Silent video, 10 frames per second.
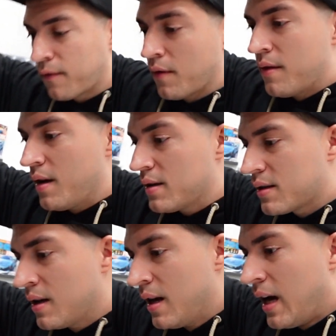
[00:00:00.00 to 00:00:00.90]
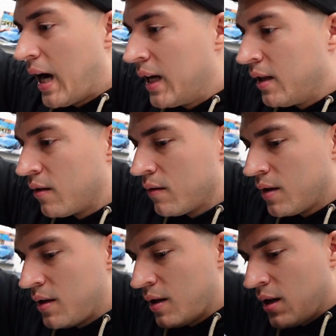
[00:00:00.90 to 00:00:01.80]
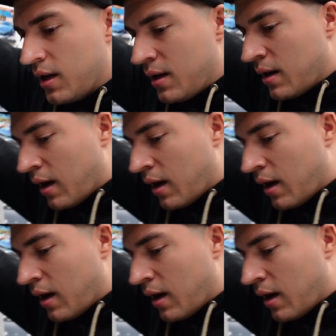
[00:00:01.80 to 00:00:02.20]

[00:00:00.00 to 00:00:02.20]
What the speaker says: for this. I literally did,